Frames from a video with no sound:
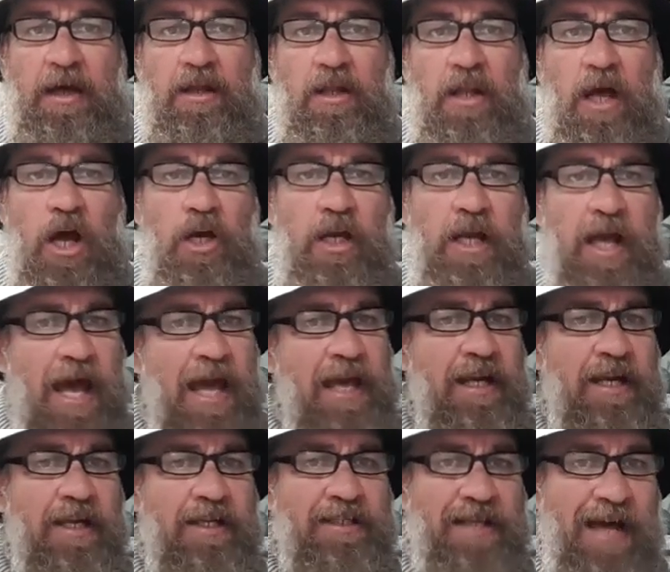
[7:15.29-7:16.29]

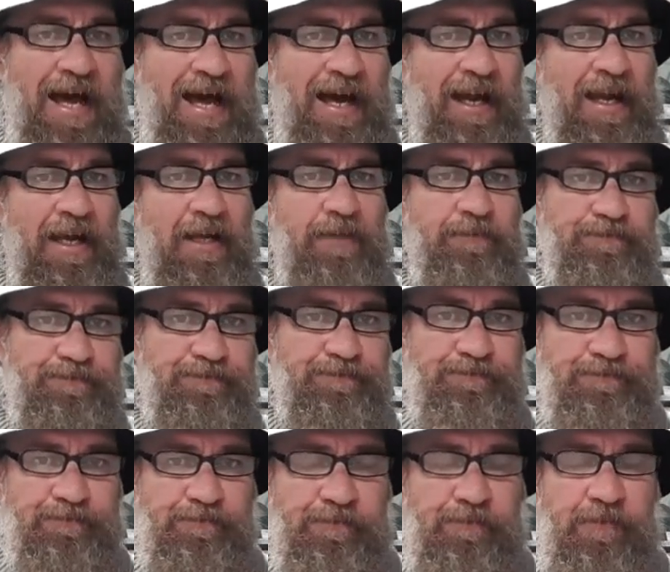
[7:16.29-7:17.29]
located a target
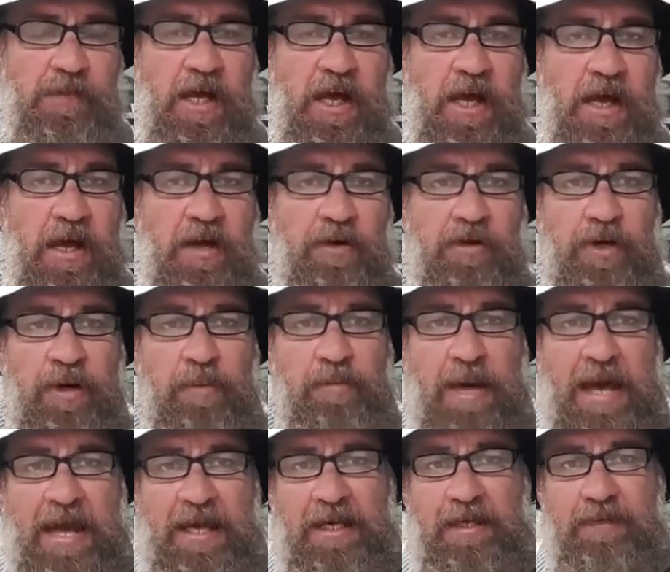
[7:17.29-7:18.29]
on a
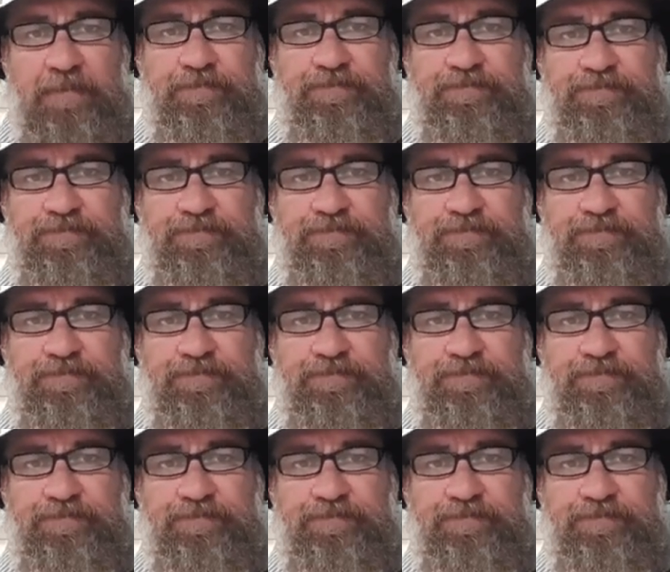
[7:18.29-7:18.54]
bank,